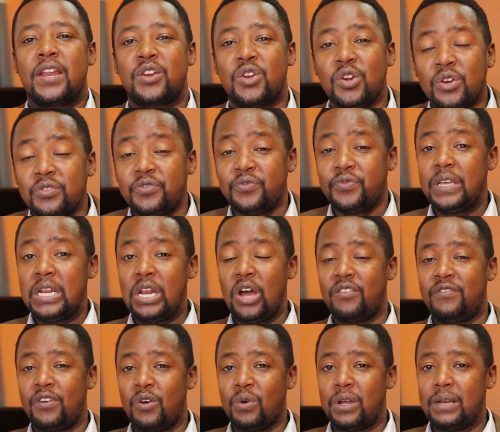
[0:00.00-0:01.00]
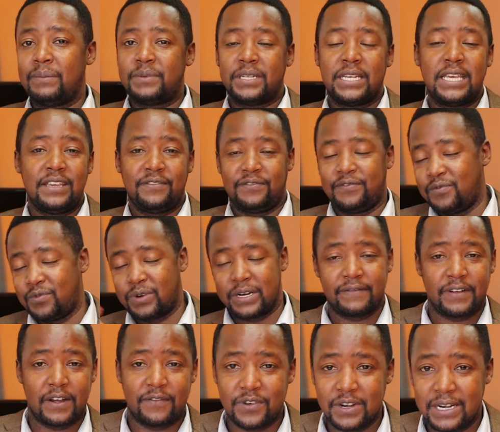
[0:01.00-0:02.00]
Don't feel overwhelmed if
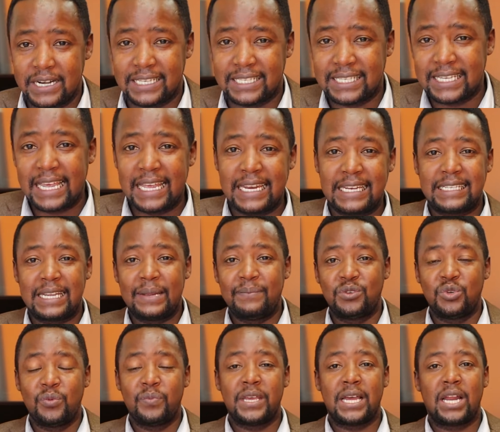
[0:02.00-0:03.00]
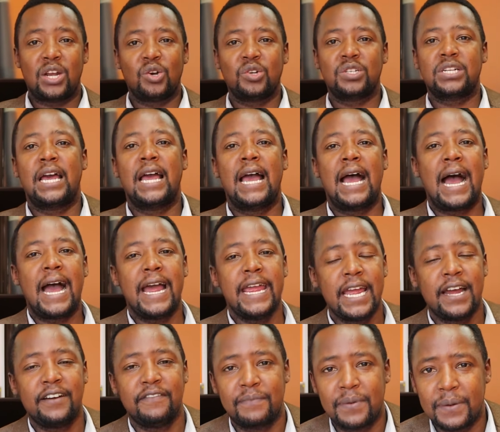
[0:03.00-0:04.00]
whatever I've already said seems to be a lot. I
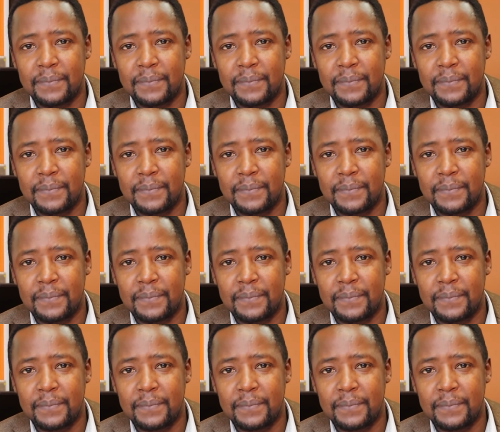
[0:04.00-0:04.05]
have